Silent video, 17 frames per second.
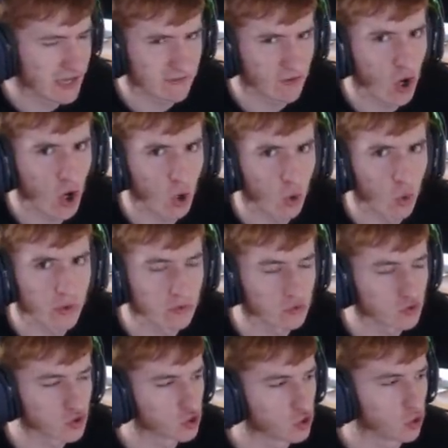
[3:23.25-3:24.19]
of Hot
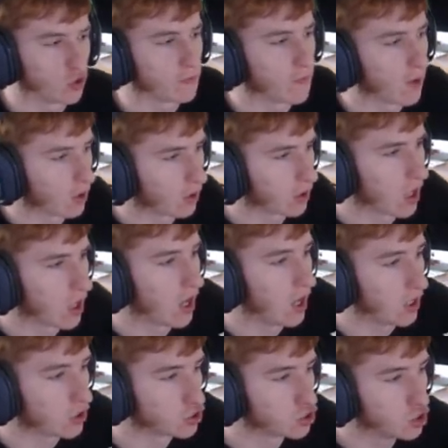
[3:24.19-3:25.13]
Wheels toy model
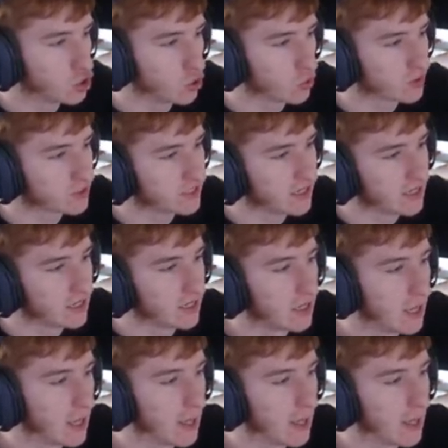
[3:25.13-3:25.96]
car tucked in